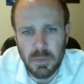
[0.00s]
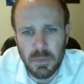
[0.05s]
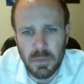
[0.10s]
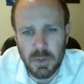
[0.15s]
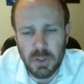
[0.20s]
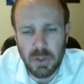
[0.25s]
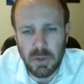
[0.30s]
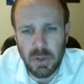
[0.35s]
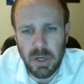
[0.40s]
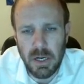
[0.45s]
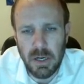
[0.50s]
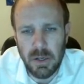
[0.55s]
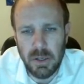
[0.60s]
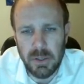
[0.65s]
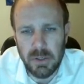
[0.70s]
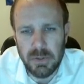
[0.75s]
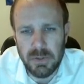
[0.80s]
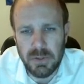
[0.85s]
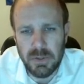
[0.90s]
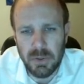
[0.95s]
So how
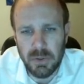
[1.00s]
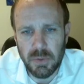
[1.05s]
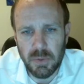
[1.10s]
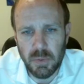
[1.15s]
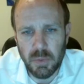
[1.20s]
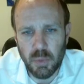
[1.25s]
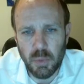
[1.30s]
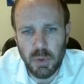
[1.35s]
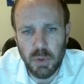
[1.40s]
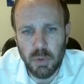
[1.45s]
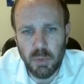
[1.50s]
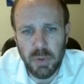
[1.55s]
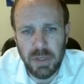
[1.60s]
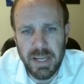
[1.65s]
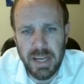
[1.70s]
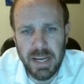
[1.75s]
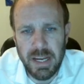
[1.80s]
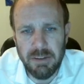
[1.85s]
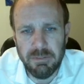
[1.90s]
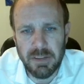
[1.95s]
else? So
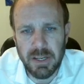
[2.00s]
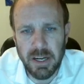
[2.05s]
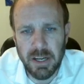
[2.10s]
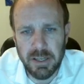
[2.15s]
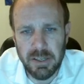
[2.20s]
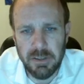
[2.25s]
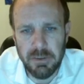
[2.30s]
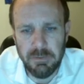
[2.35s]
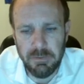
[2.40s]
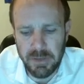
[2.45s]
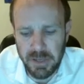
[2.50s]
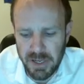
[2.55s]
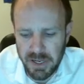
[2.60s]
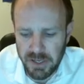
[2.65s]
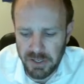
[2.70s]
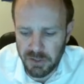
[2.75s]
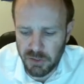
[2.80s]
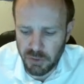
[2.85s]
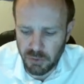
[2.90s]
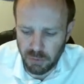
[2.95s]
we have kind of an
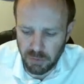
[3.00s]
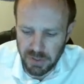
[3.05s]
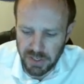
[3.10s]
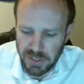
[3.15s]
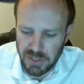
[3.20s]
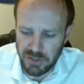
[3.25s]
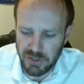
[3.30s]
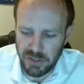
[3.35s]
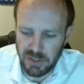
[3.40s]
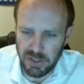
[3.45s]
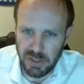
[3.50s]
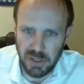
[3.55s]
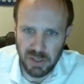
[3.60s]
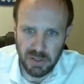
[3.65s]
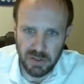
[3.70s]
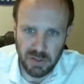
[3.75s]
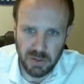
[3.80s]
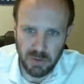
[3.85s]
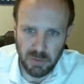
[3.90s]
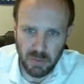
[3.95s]
age range,
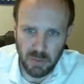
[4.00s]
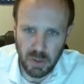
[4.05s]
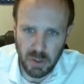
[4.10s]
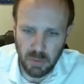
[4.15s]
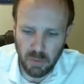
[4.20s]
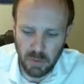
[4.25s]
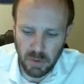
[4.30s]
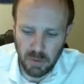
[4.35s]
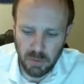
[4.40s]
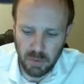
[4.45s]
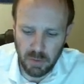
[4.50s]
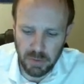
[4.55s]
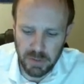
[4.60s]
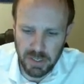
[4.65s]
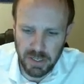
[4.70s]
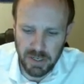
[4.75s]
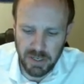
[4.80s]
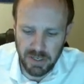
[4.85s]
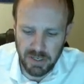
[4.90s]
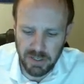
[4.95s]
and so what would
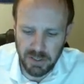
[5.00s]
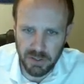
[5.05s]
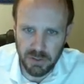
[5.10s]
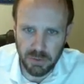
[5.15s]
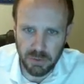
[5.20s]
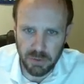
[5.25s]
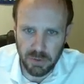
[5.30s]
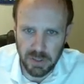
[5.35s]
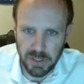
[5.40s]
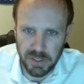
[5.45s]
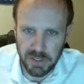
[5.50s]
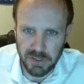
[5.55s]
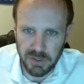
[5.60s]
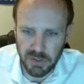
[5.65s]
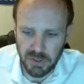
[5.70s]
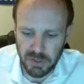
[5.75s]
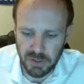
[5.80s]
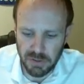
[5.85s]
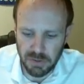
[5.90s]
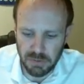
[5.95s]
that age
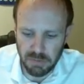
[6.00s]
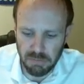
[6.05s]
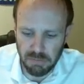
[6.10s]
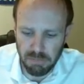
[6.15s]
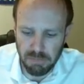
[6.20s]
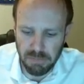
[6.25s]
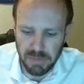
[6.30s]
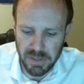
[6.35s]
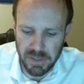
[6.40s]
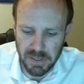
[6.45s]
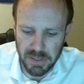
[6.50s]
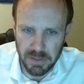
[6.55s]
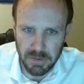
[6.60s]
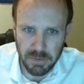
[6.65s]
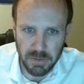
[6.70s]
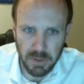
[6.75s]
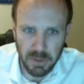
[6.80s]
range be?